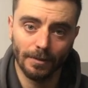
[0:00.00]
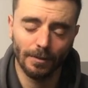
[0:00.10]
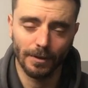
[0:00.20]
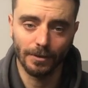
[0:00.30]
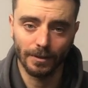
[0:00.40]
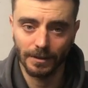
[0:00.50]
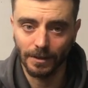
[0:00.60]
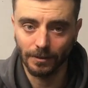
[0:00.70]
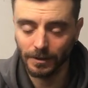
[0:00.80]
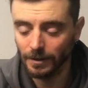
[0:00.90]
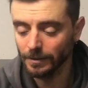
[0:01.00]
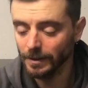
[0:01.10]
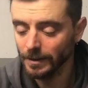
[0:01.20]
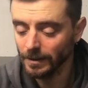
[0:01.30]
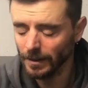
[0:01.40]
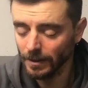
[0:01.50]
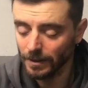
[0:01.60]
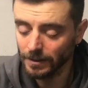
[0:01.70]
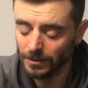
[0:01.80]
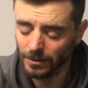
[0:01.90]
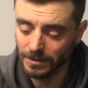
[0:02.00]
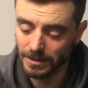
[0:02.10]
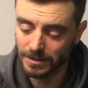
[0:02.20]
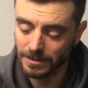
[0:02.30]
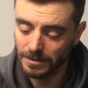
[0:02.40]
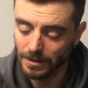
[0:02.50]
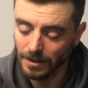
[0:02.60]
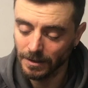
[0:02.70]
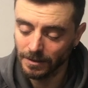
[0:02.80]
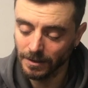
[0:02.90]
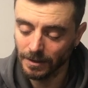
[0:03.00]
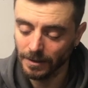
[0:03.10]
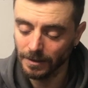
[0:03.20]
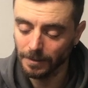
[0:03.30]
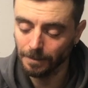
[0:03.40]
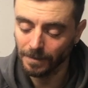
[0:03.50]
when you are down. So this is the